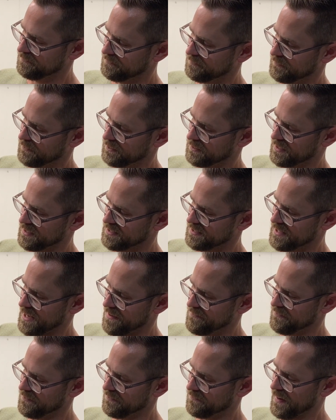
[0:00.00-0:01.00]

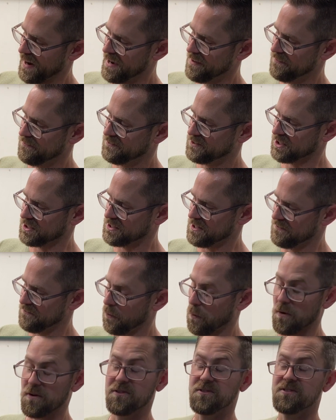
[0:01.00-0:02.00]

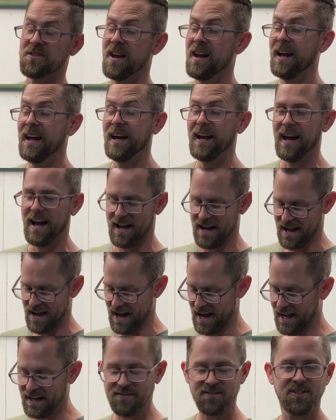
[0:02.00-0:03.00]
5/64,
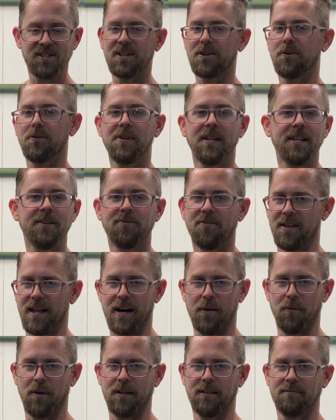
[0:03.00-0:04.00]
I have zero need for
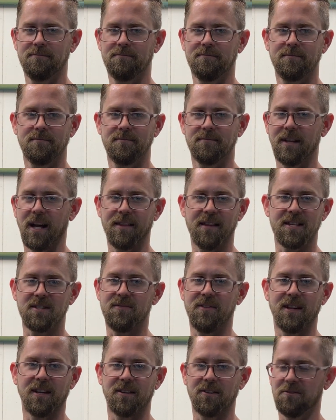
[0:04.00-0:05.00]
that one on this
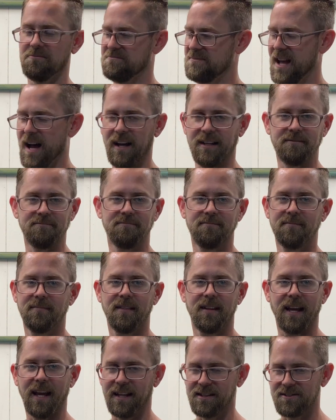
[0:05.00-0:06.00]
vehicle, none.
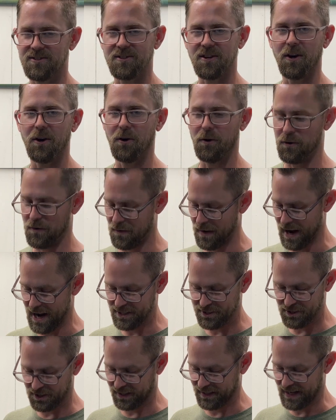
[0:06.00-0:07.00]
And so I
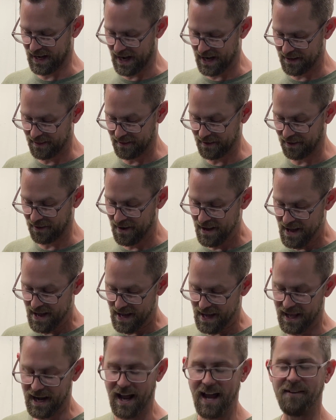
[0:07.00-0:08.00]
took it out of there,
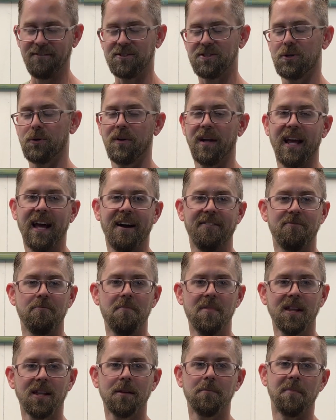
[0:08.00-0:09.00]
and I have a 2.5
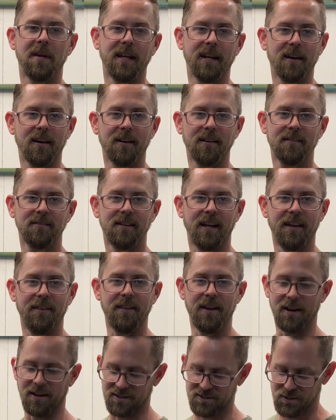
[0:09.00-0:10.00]
millimeter in
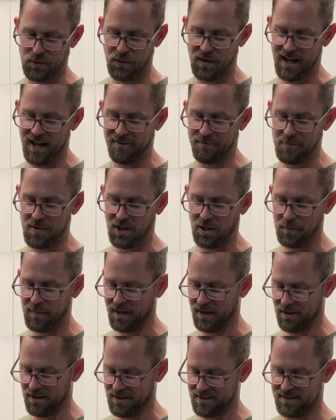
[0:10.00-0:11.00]
there, because 2.5
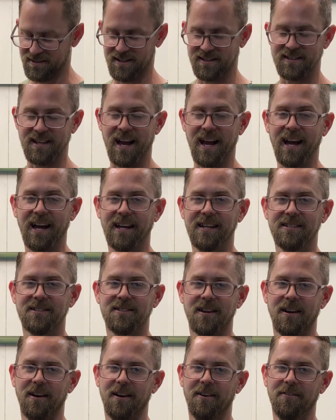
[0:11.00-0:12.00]
millimeter is the size
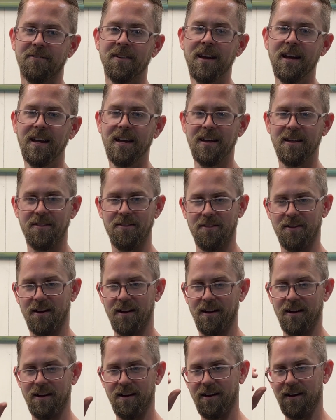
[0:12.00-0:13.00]
of
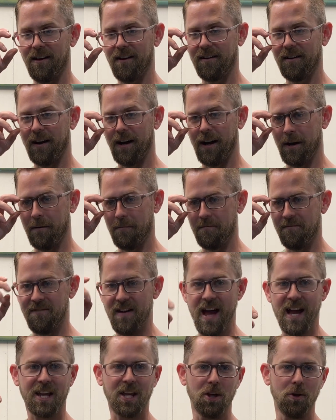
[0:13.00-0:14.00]
the
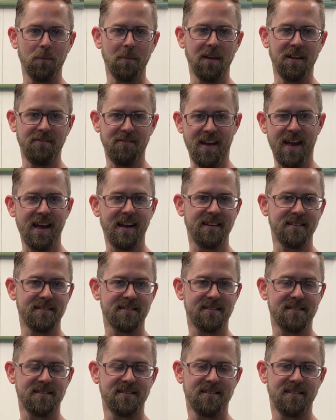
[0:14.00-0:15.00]
vacuum
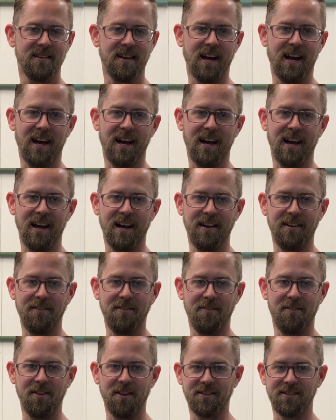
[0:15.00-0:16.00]
advance
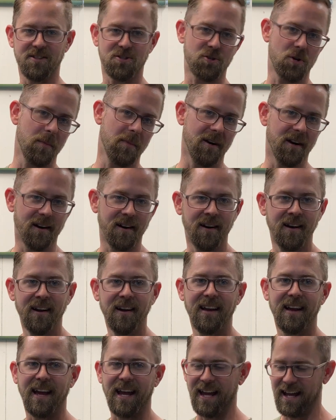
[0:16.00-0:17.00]
on the distributor.
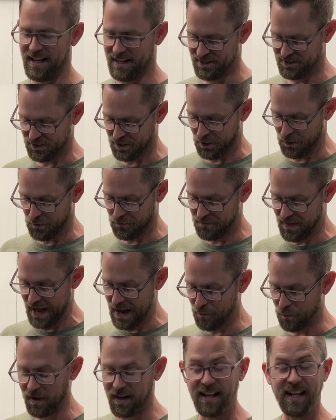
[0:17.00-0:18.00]
And so
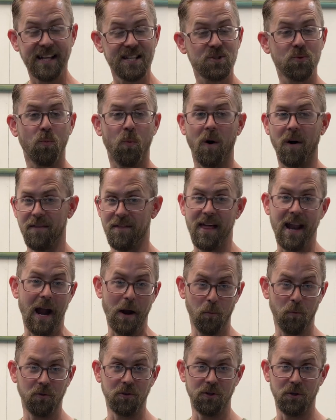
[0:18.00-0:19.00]
that one is one that I
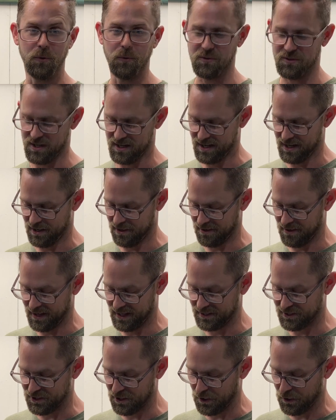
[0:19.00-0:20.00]
will use in here.
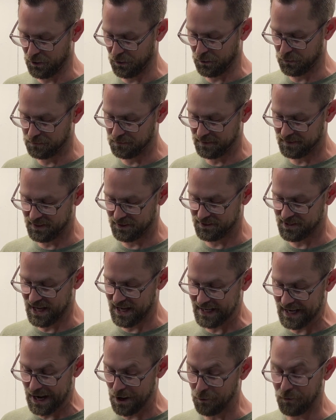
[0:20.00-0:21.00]
And so you
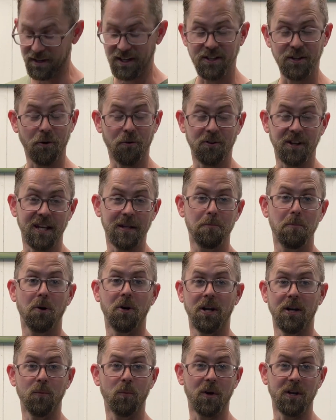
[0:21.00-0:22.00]
take out what you don't need,
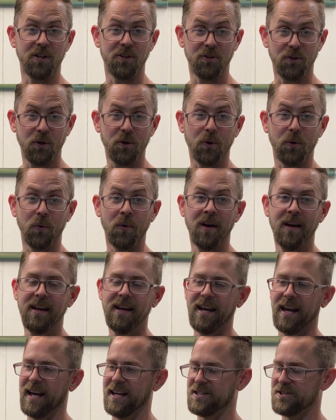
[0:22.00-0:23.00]
put in what you do.
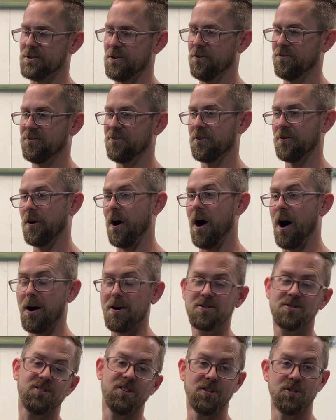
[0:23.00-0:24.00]
And so for
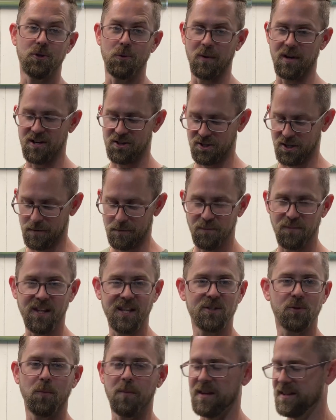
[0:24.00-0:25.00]
our situation,
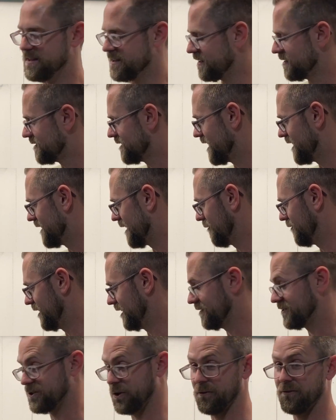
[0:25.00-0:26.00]
these would be the set that I
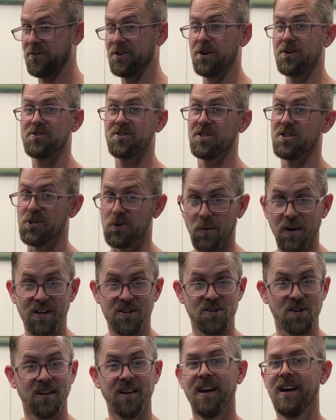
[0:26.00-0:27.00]
need. So for your
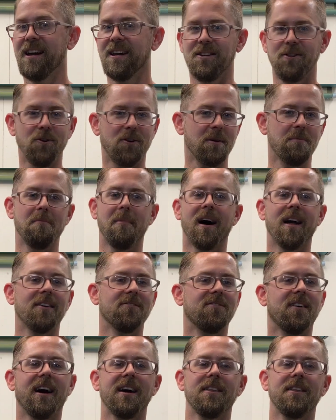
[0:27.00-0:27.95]
situation, you can modify